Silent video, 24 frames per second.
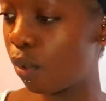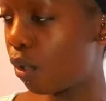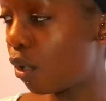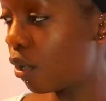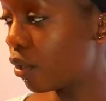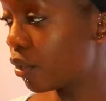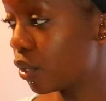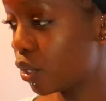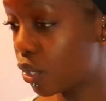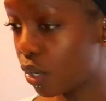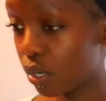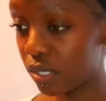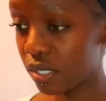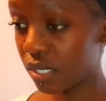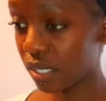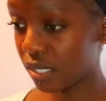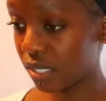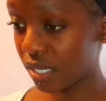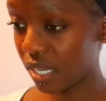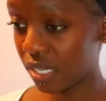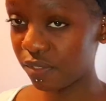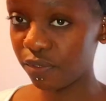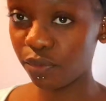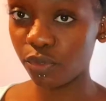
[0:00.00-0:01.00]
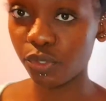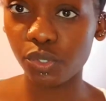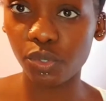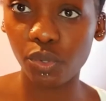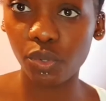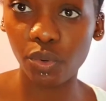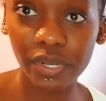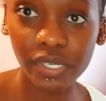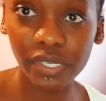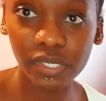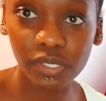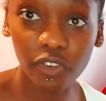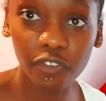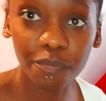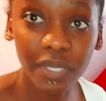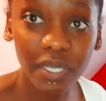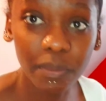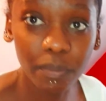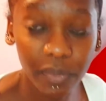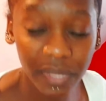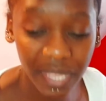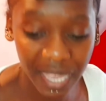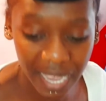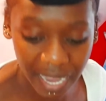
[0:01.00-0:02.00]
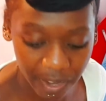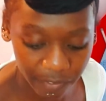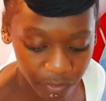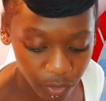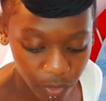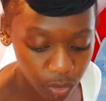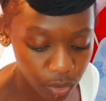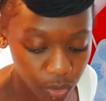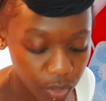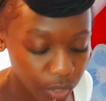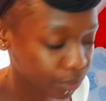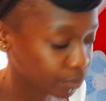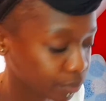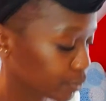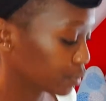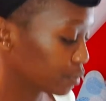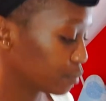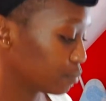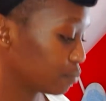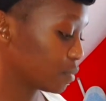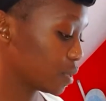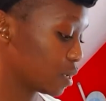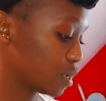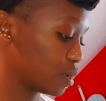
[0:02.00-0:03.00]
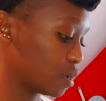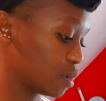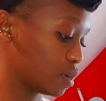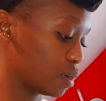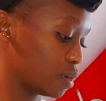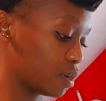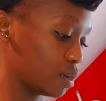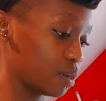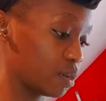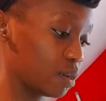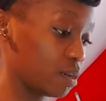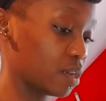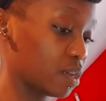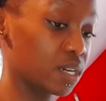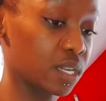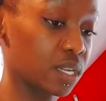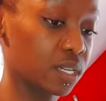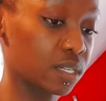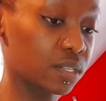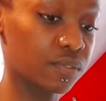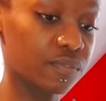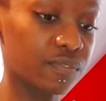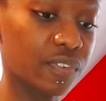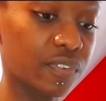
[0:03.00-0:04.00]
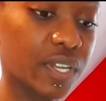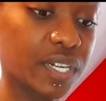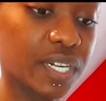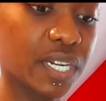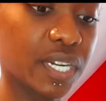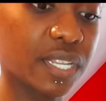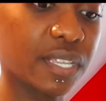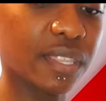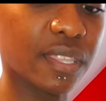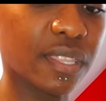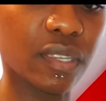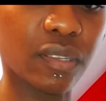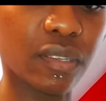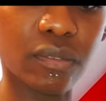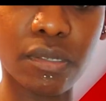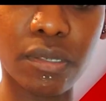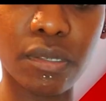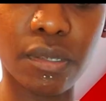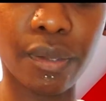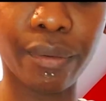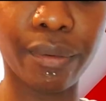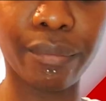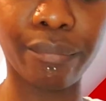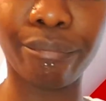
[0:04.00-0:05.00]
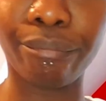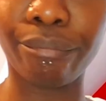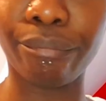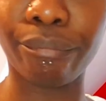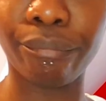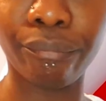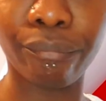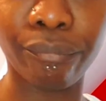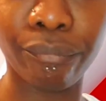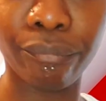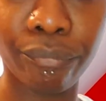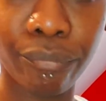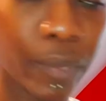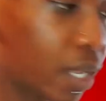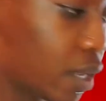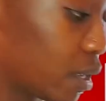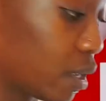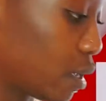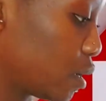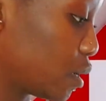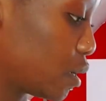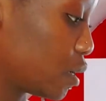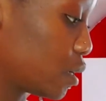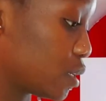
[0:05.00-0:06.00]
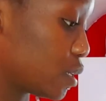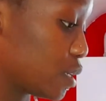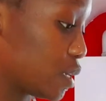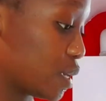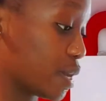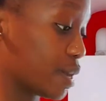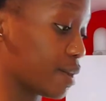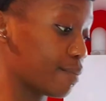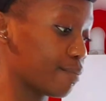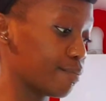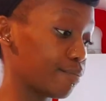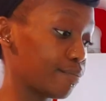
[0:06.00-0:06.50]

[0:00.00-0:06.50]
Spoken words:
or not successful stories of people that have gone locum, and I couldn't find anything. So yeah,